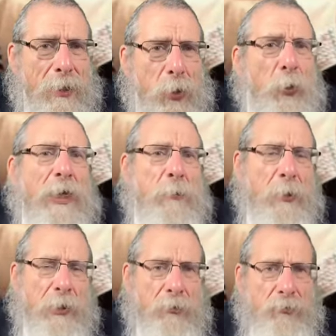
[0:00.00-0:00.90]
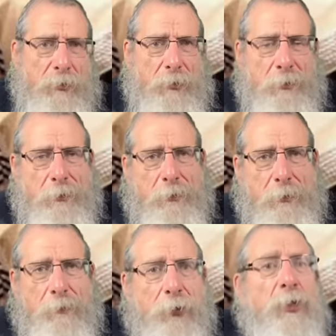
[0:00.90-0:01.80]
Two explanations.
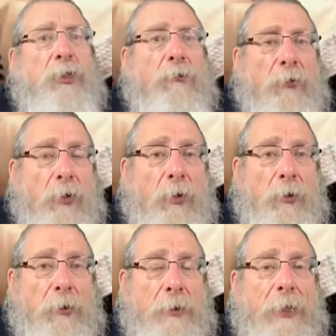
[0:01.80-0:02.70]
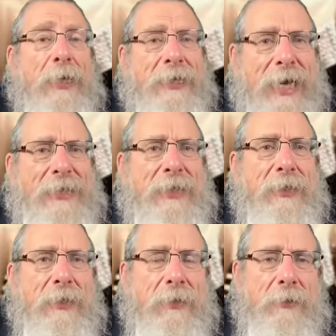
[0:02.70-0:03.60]
First of all, yes,
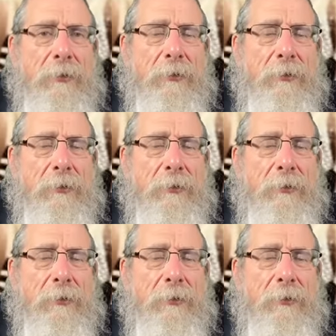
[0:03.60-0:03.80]
indeed.